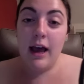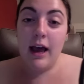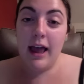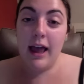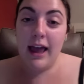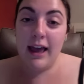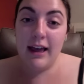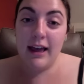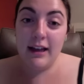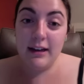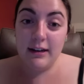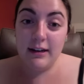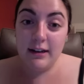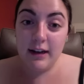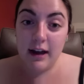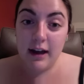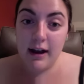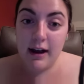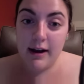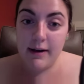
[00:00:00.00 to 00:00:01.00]

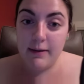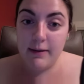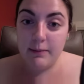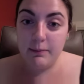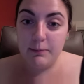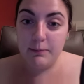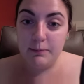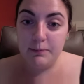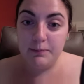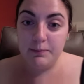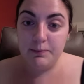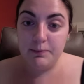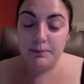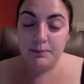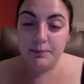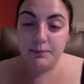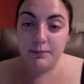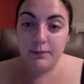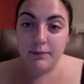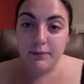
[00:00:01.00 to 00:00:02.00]
And I
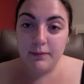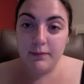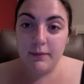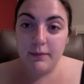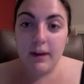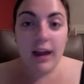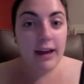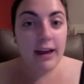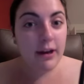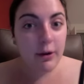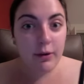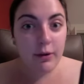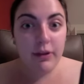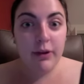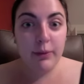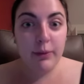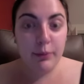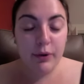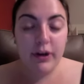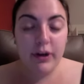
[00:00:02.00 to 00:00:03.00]
go on
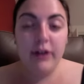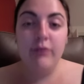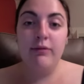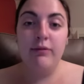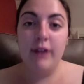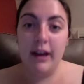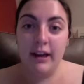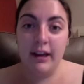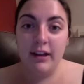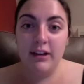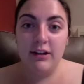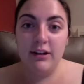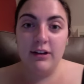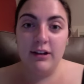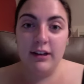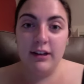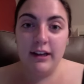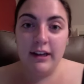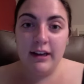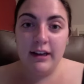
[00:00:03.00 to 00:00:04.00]
there pretty
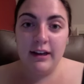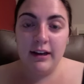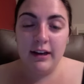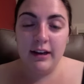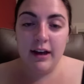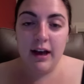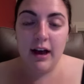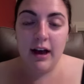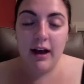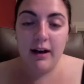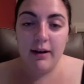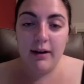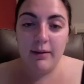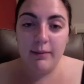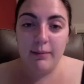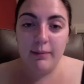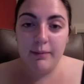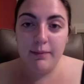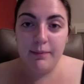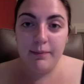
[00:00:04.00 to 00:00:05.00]
regularly.
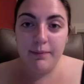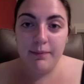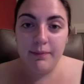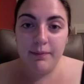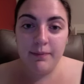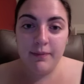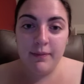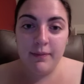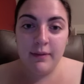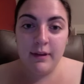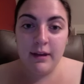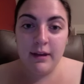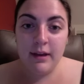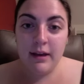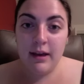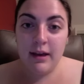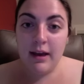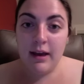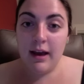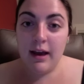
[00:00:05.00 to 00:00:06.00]
I'm
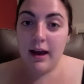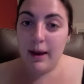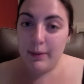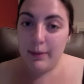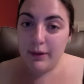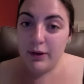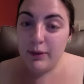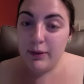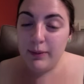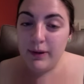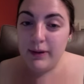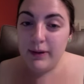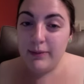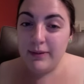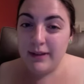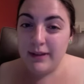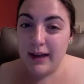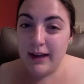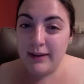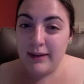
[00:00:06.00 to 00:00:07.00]
a little bit
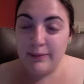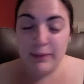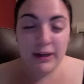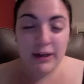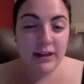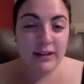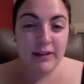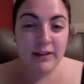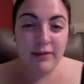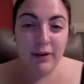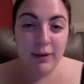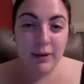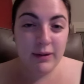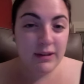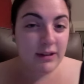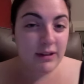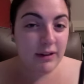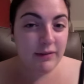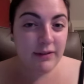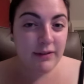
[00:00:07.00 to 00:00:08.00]
obsessed because I've
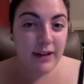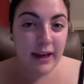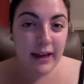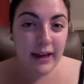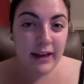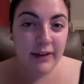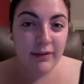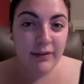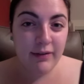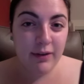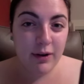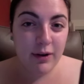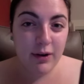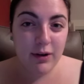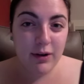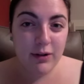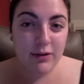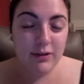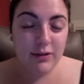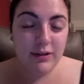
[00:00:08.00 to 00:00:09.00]
always loved taking
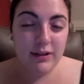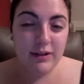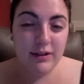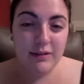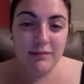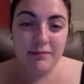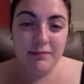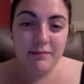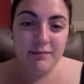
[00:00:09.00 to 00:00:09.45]
photos, and